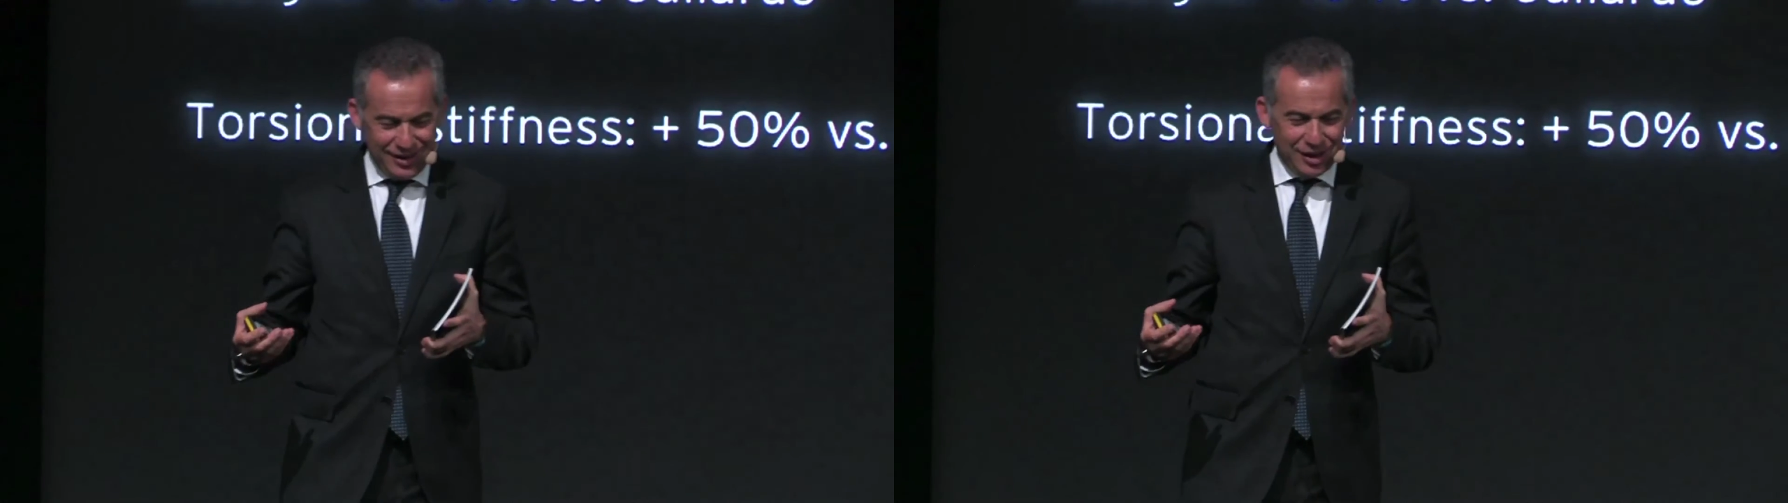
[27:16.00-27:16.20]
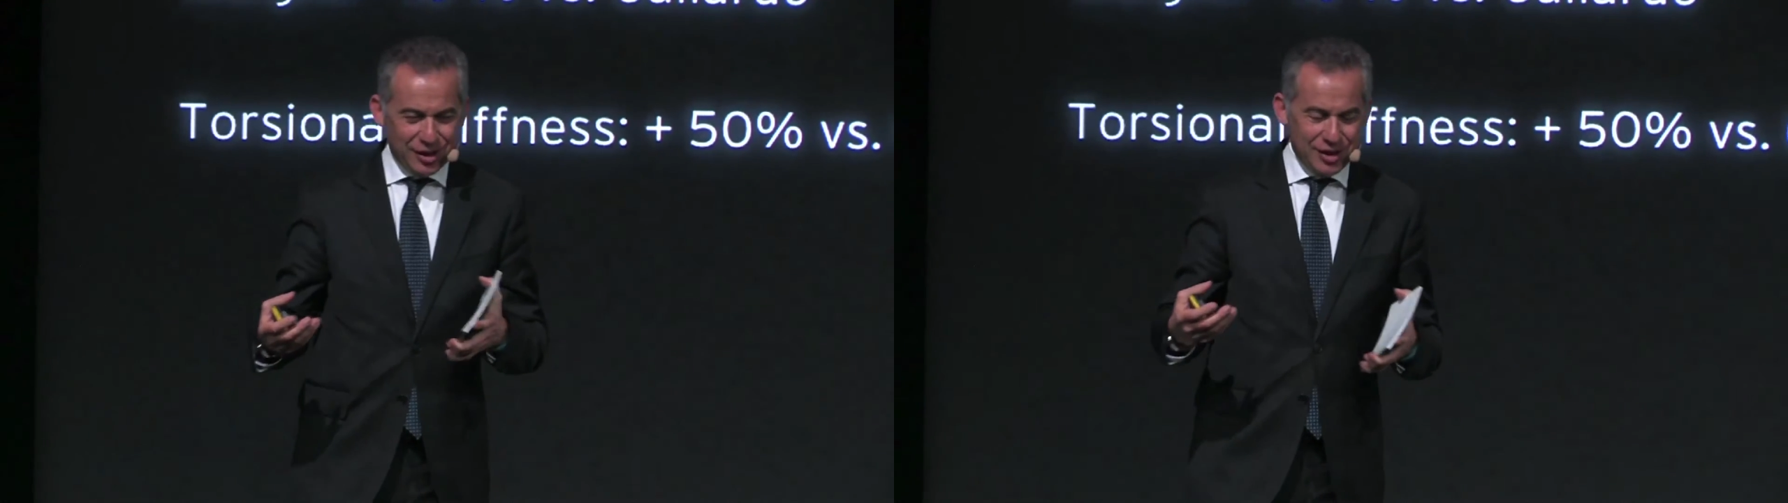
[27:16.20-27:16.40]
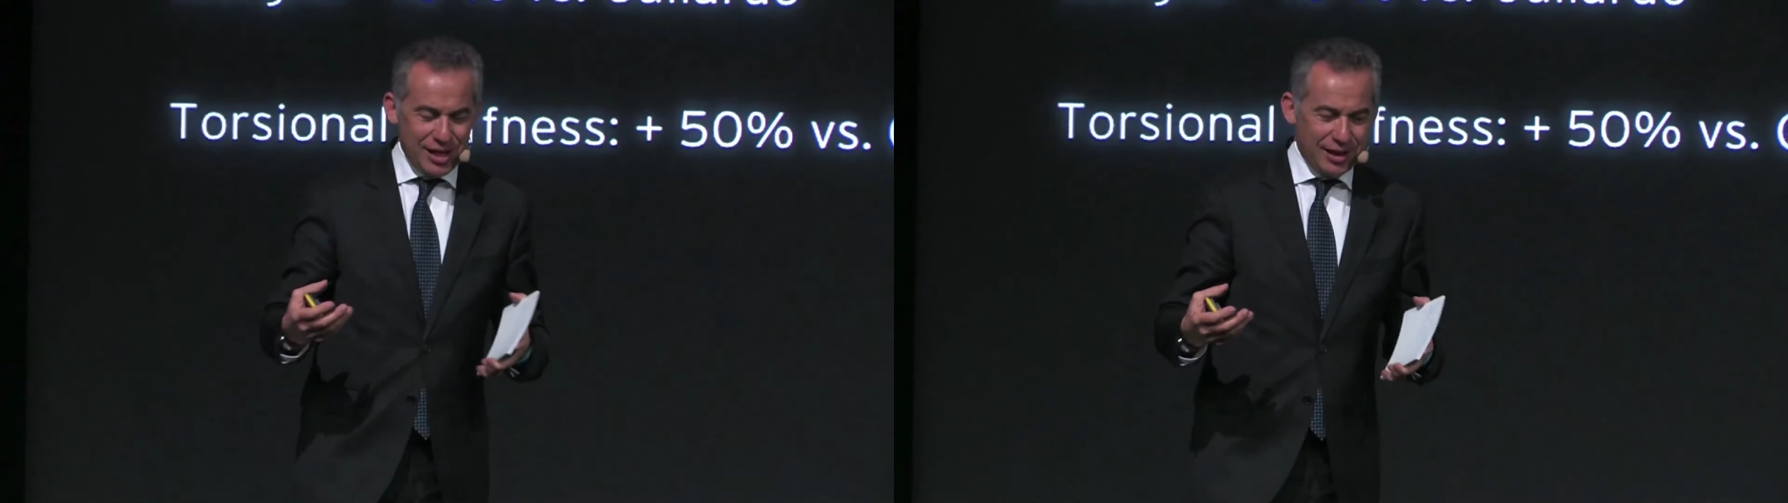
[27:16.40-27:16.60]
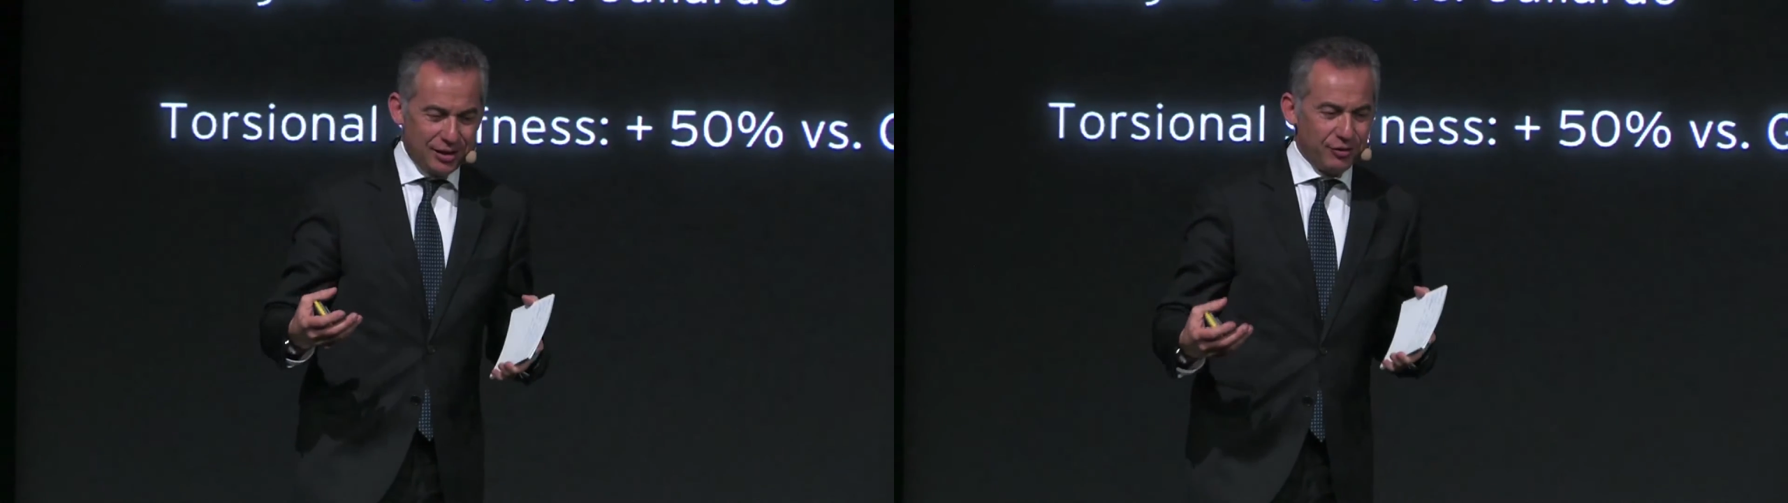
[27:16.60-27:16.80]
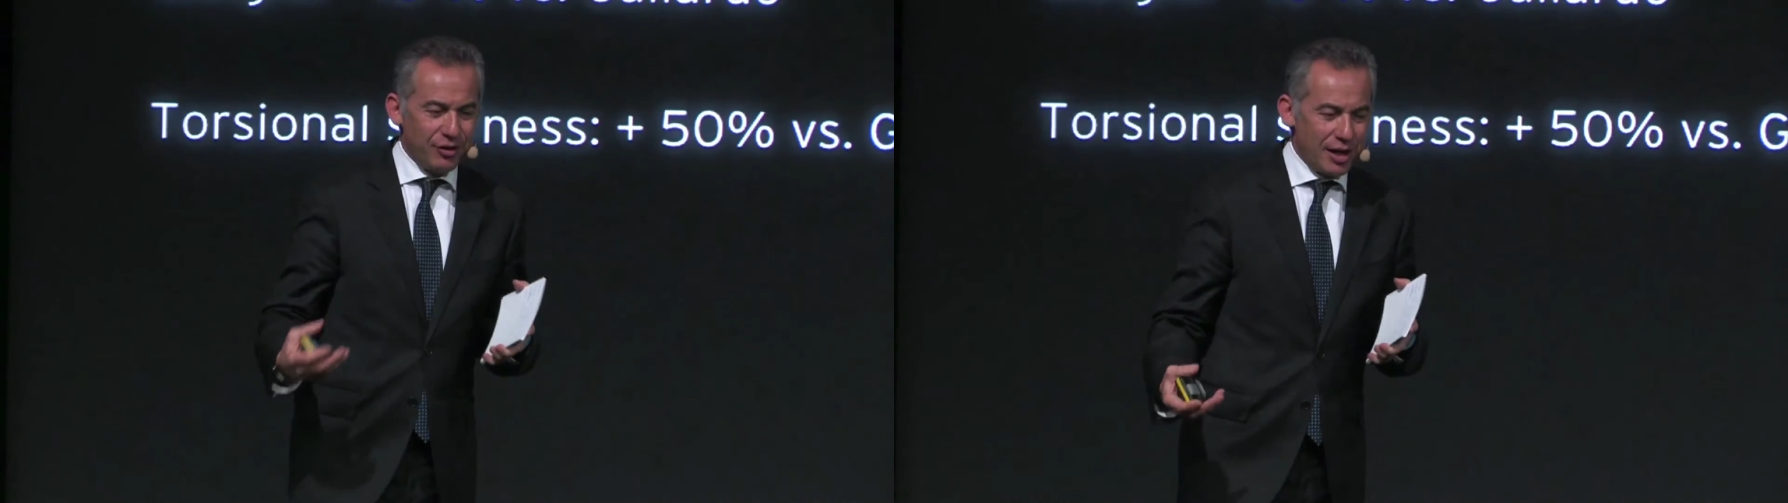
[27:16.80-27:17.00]

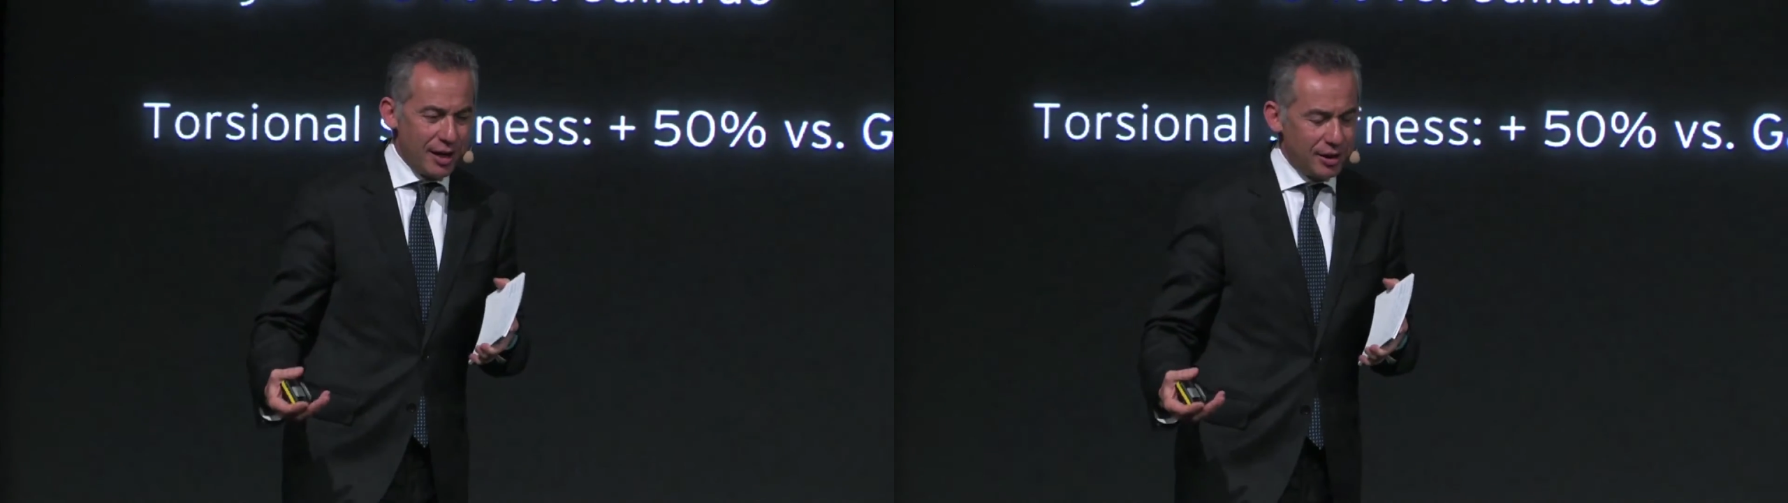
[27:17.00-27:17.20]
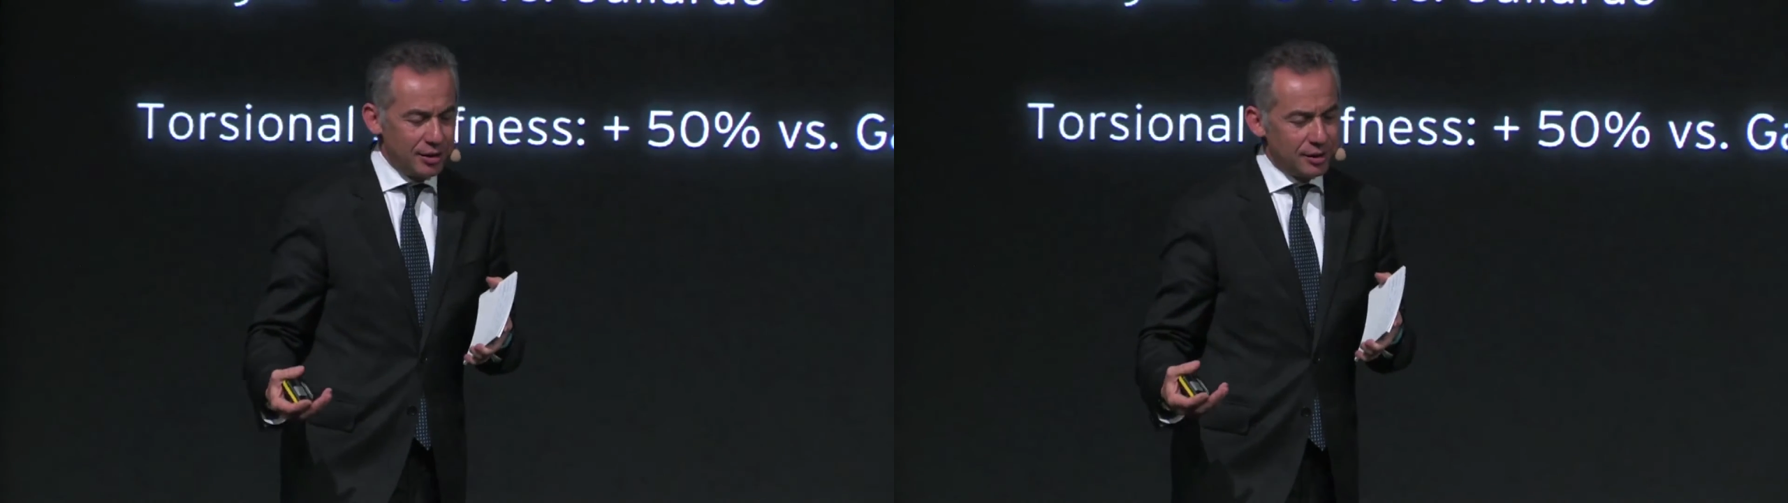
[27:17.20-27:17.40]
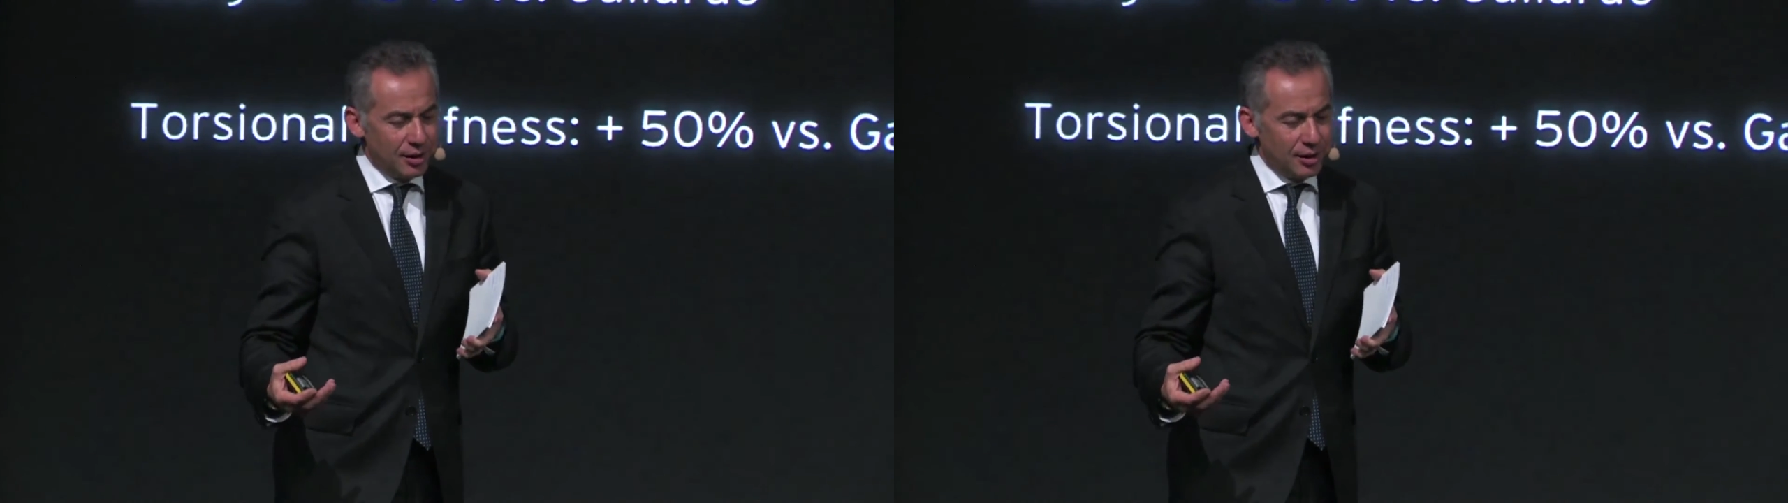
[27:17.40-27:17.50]
create the right